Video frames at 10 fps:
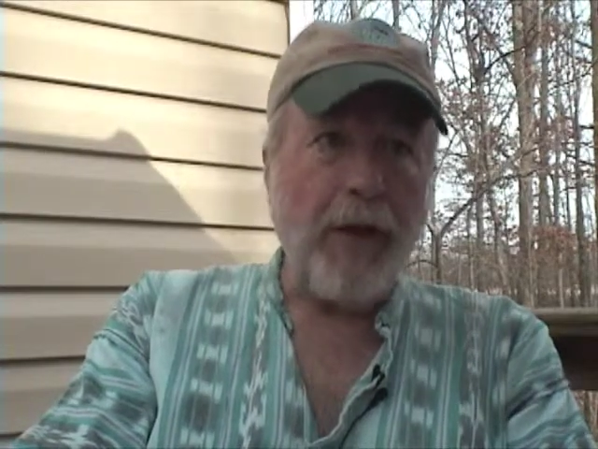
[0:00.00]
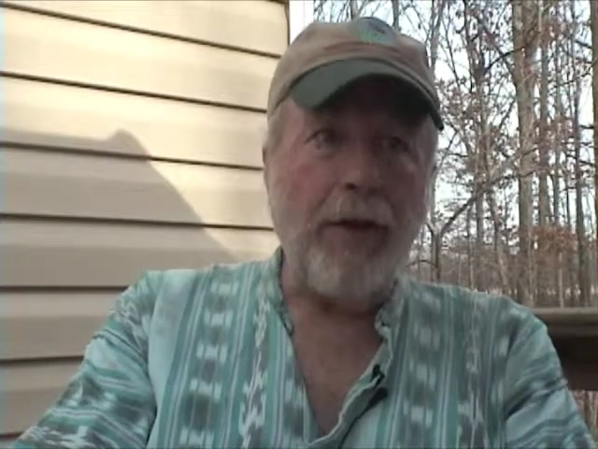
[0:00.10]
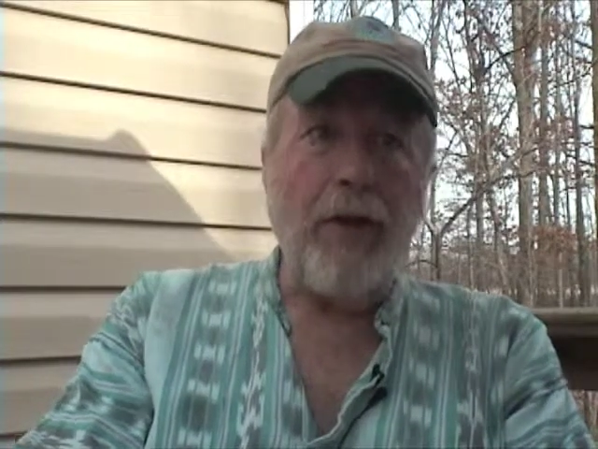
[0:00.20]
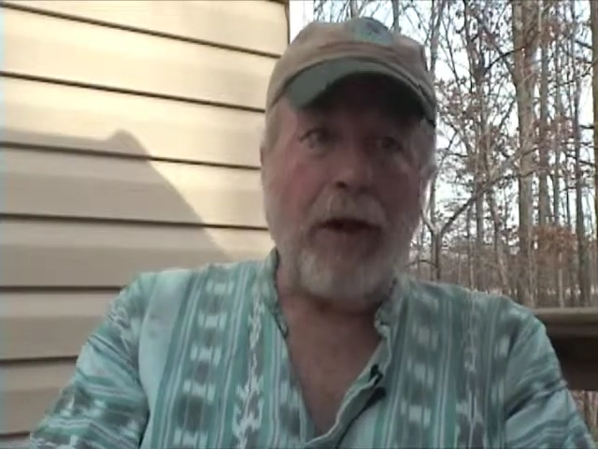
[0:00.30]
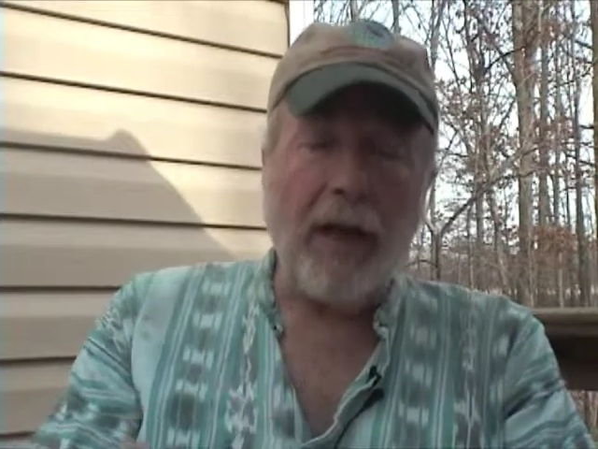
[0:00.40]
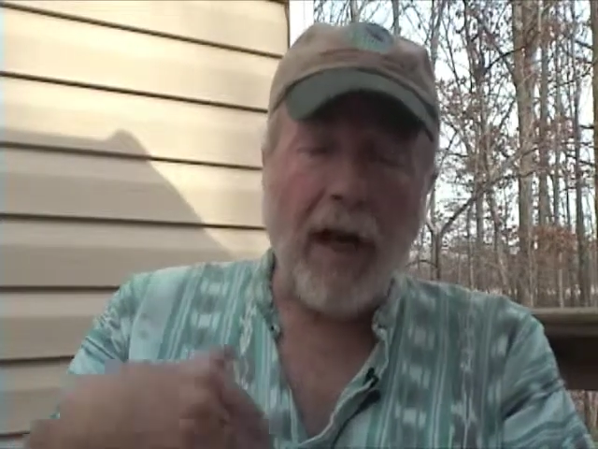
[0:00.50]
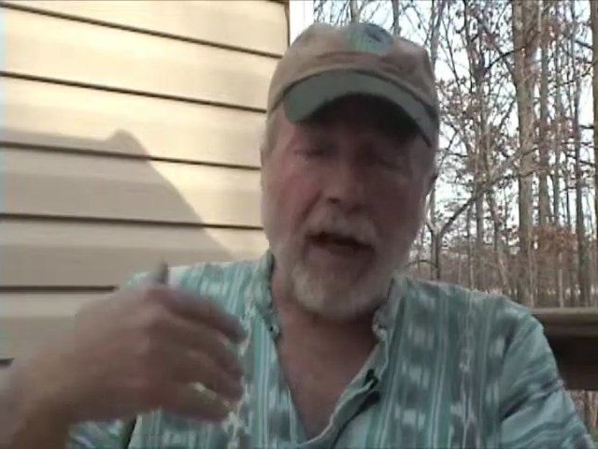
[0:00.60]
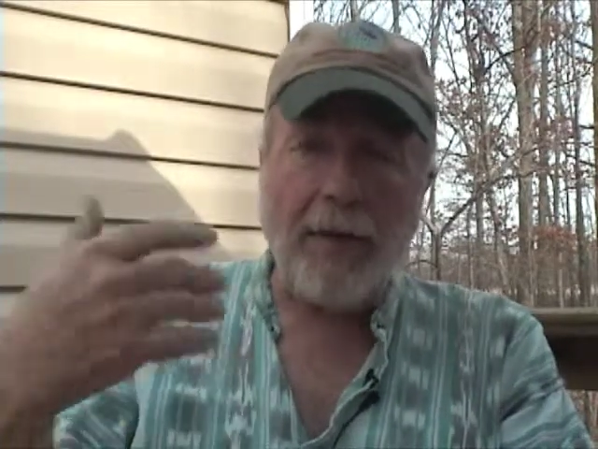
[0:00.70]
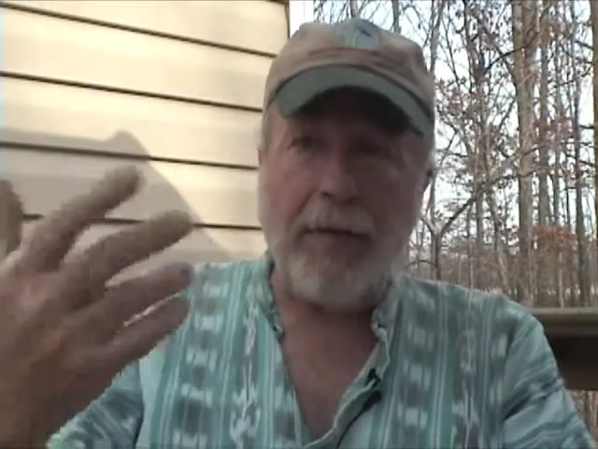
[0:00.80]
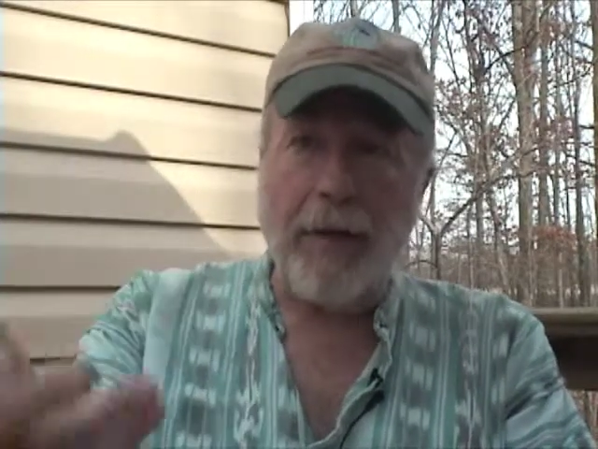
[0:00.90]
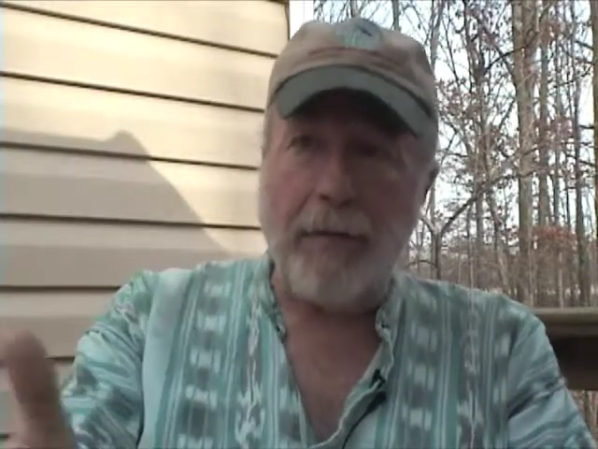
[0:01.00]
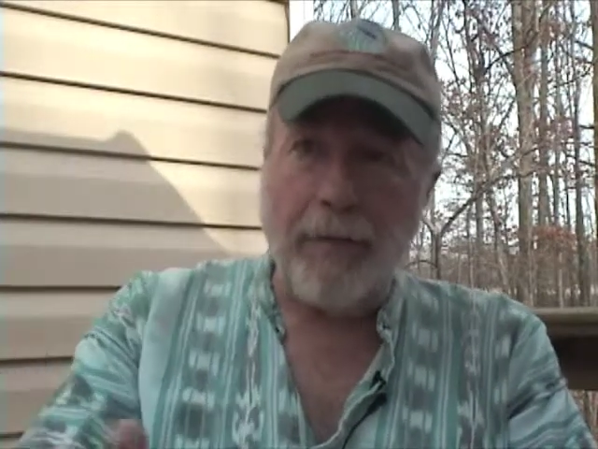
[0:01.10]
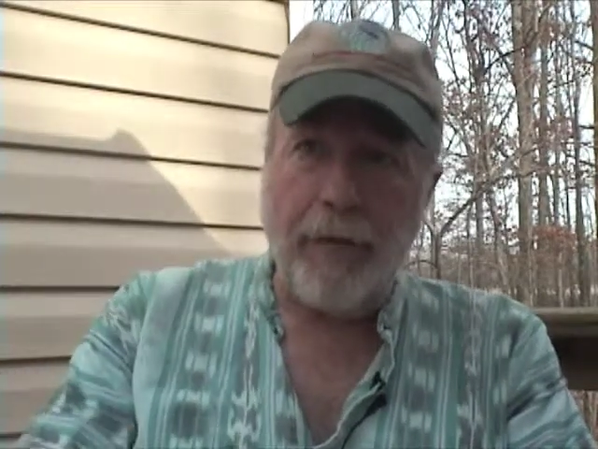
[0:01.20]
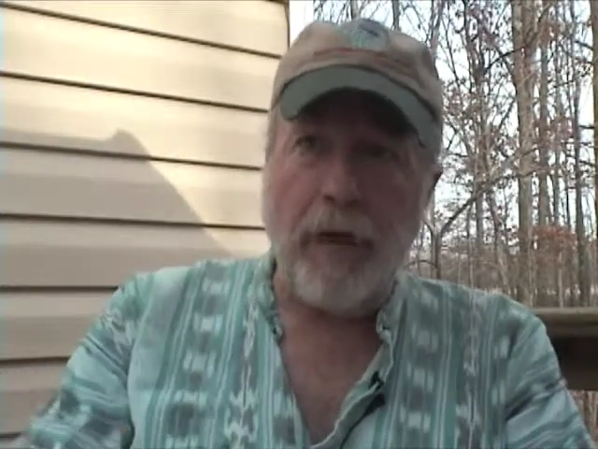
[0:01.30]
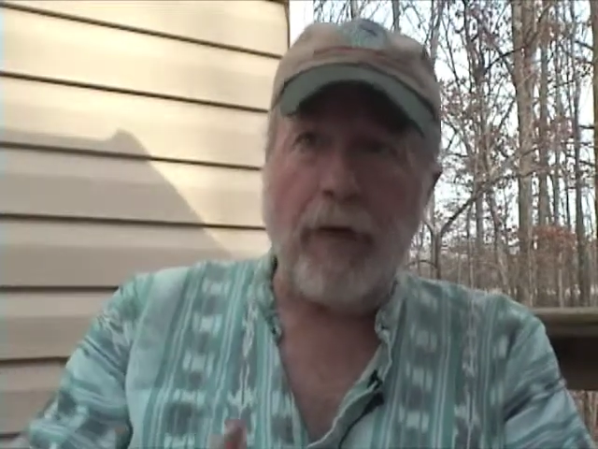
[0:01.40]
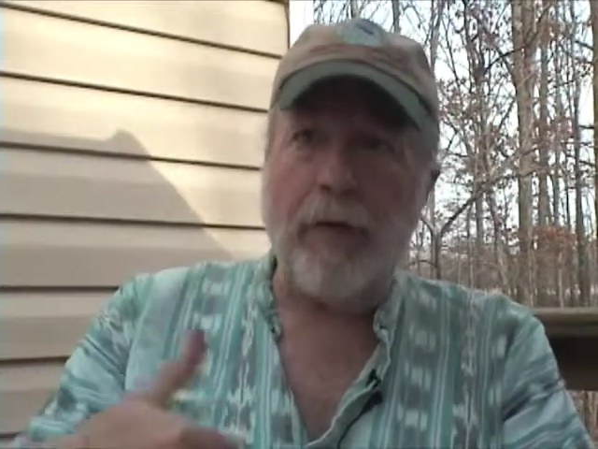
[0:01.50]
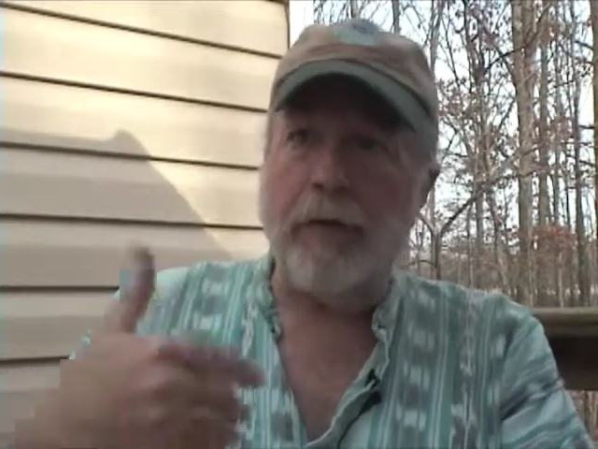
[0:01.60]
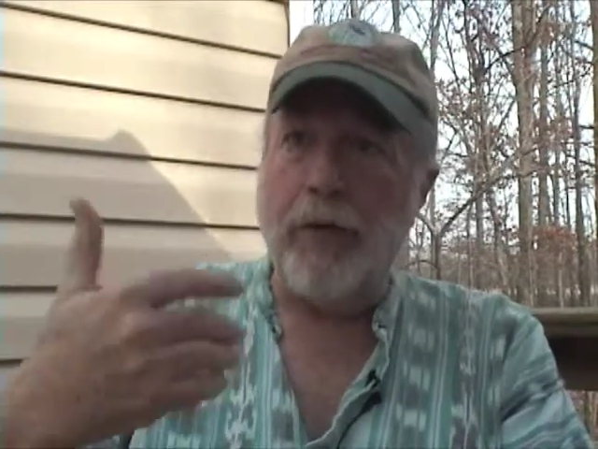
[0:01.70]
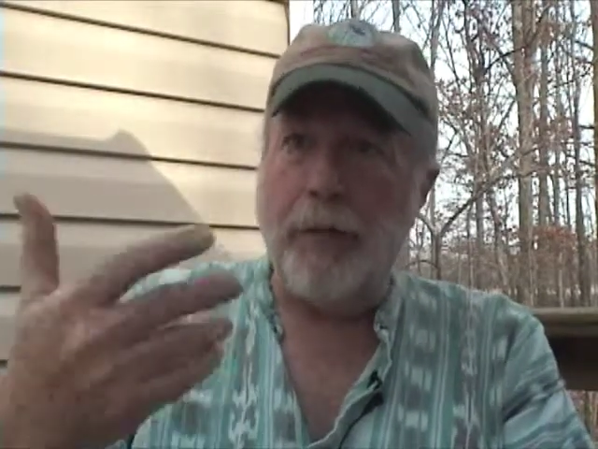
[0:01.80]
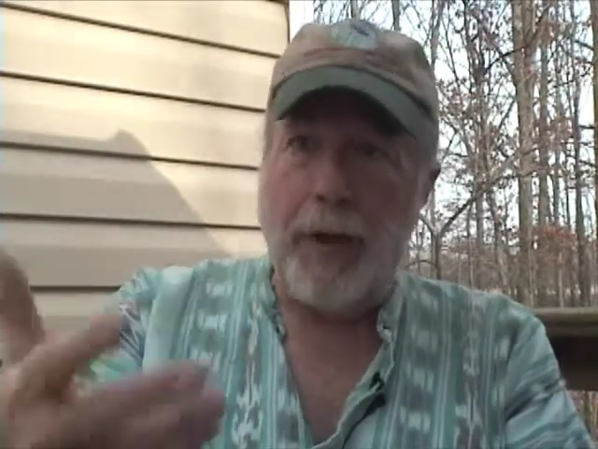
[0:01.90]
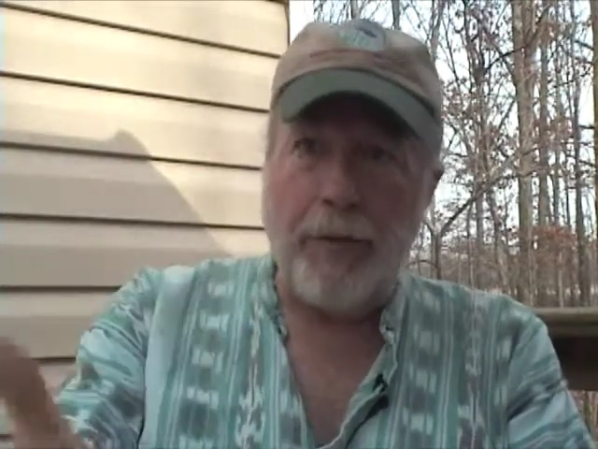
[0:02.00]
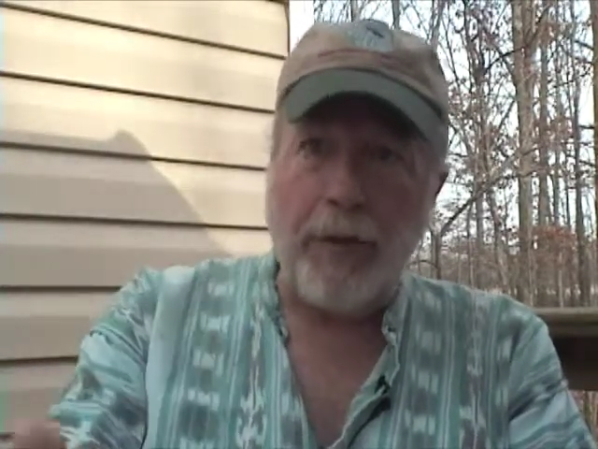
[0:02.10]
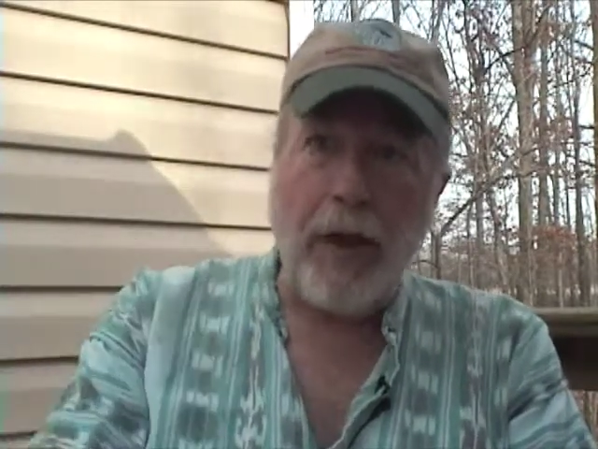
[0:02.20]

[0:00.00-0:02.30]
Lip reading: You had a constant flow of new people